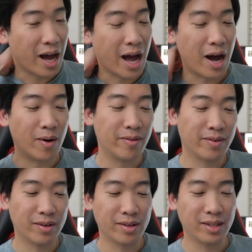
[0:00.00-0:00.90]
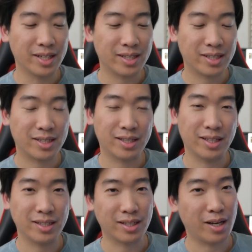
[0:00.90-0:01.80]
However, this
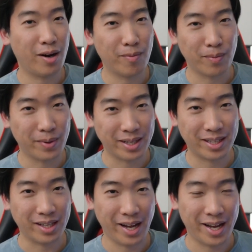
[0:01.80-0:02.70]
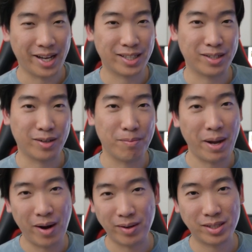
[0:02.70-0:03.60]
doesn't come with a external
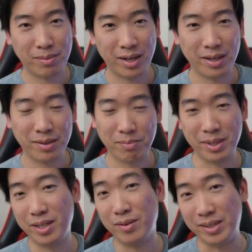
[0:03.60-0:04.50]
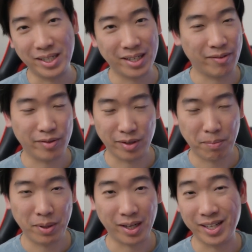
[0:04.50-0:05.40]
power supply, but you don't need it if you
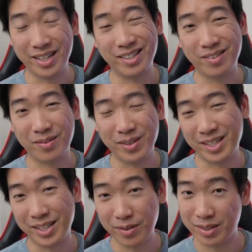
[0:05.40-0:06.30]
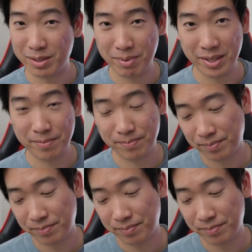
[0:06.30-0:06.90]
plug it in with a USB.